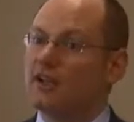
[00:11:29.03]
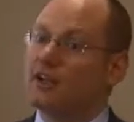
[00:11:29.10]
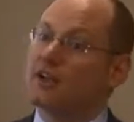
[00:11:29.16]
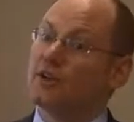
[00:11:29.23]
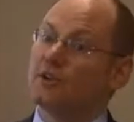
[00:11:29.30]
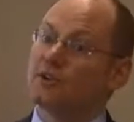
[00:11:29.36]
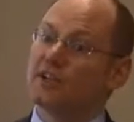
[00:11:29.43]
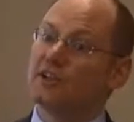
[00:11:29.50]
You
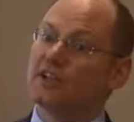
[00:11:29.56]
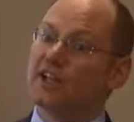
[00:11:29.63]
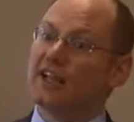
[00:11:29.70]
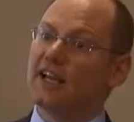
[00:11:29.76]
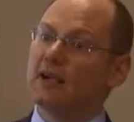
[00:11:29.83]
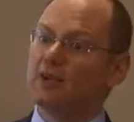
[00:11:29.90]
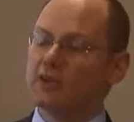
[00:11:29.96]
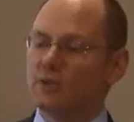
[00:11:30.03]
know,
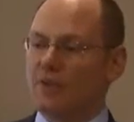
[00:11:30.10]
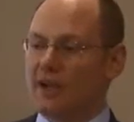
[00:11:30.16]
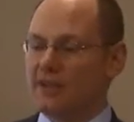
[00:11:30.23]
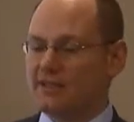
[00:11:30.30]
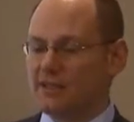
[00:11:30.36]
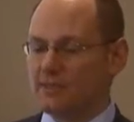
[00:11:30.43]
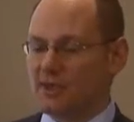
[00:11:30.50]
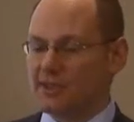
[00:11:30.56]
looking at the
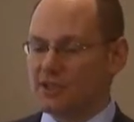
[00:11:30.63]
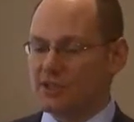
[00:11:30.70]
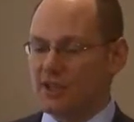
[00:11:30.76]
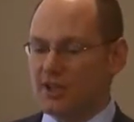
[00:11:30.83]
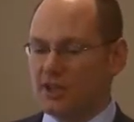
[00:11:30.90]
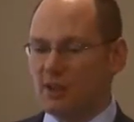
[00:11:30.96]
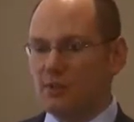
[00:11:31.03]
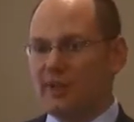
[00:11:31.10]
ways in which
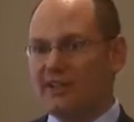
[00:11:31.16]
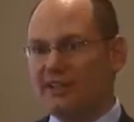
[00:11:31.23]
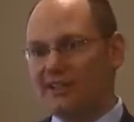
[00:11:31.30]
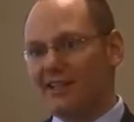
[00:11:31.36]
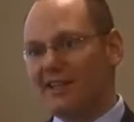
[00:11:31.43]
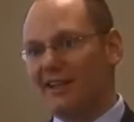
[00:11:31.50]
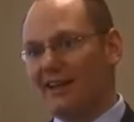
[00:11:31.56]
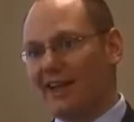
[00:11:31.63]
we
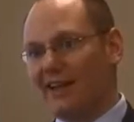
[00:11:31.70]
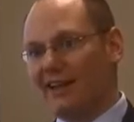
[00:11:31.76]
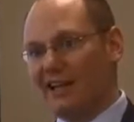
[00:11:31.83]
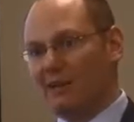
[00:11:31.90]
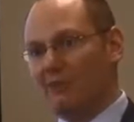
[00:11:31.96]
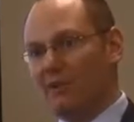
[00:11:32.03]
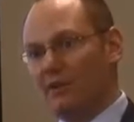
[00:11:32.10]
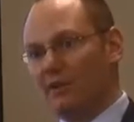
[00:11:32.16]
did
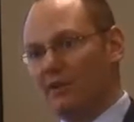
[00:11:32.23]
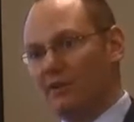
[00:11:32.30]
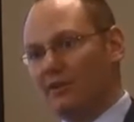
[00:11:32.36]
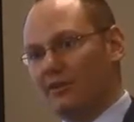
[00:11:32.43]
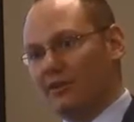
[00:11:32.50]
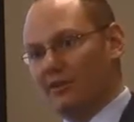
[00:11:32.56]
enable